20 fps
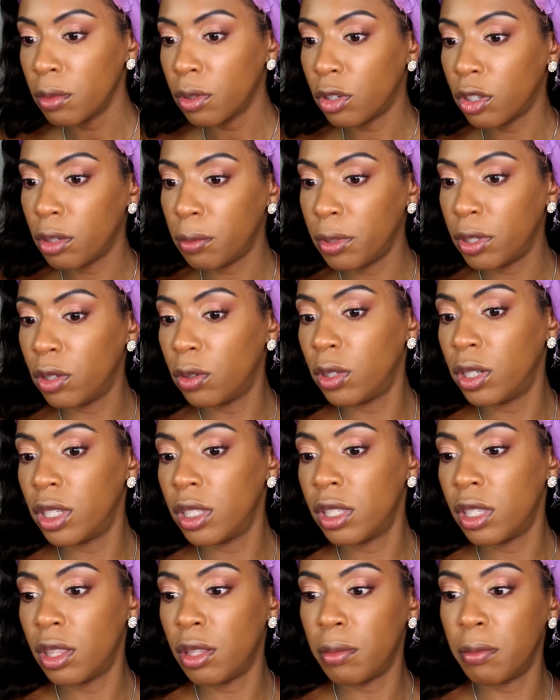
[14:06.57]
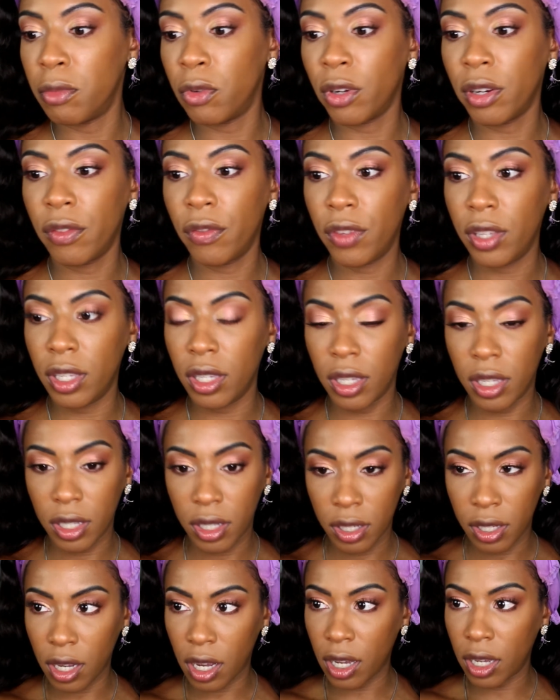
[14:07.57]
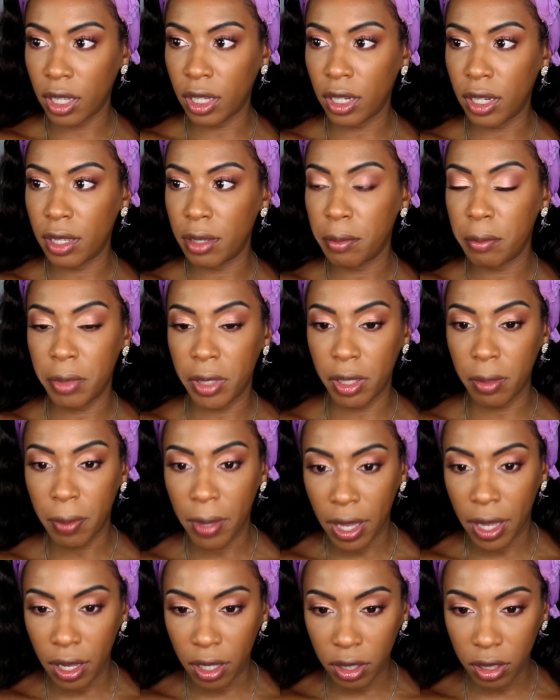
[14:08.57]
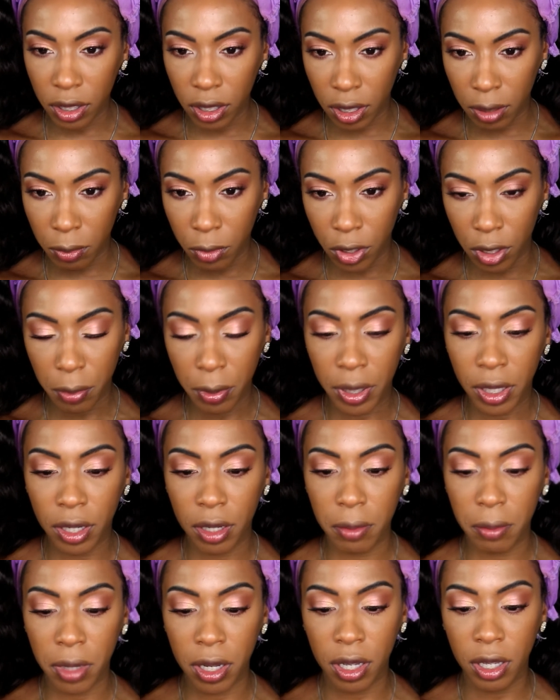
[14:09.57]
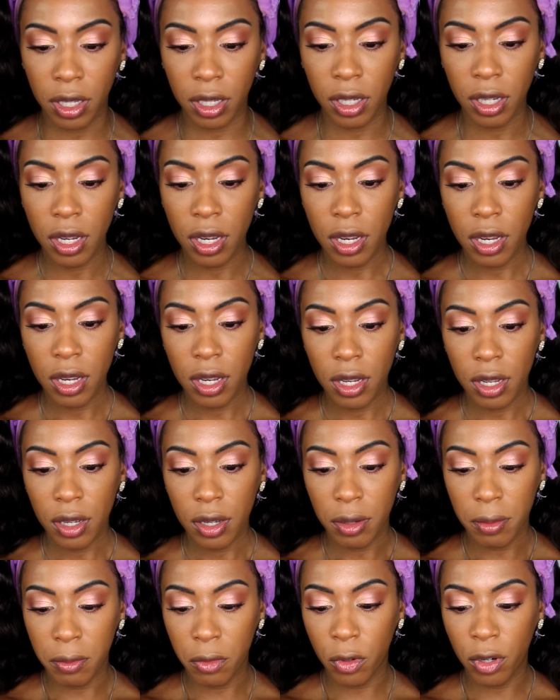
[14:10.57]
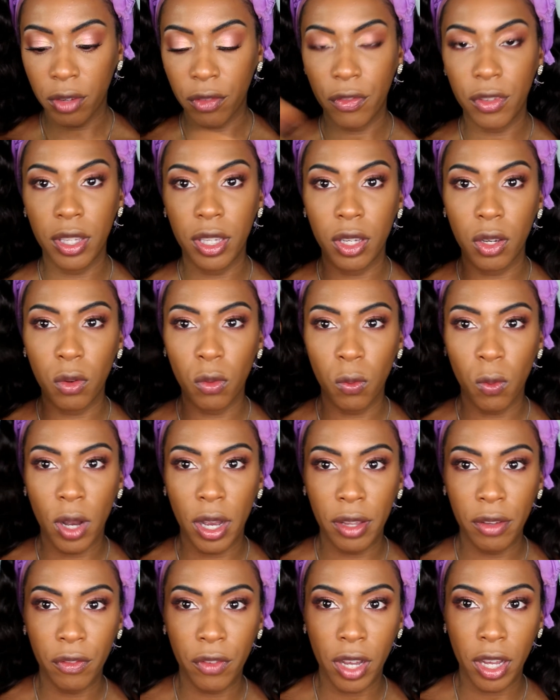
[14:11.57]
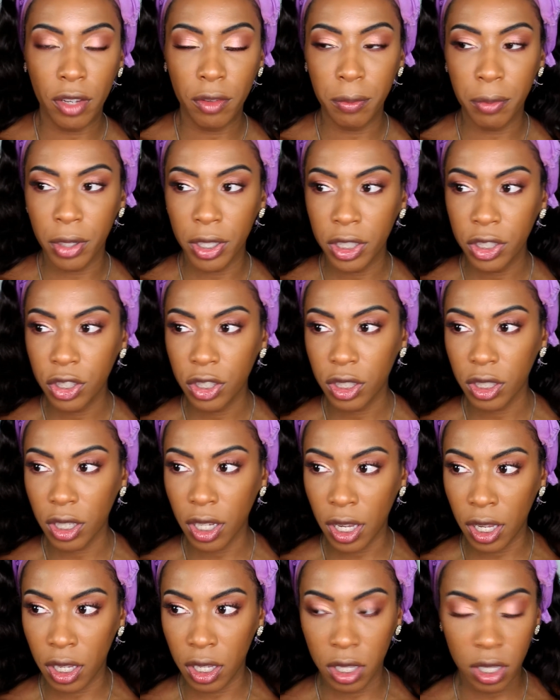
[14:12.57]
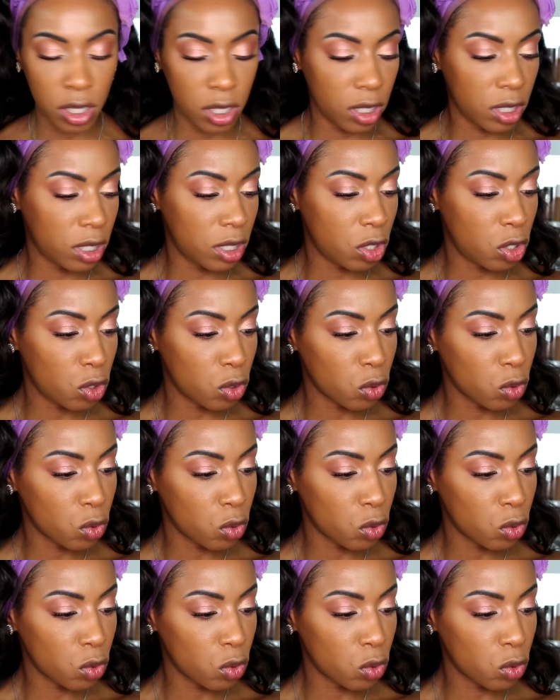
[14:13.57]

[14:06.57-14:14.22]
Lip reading: Going to be going into the Morphe 9B palette. I'm going to pick up my Morphe Y5 brush, and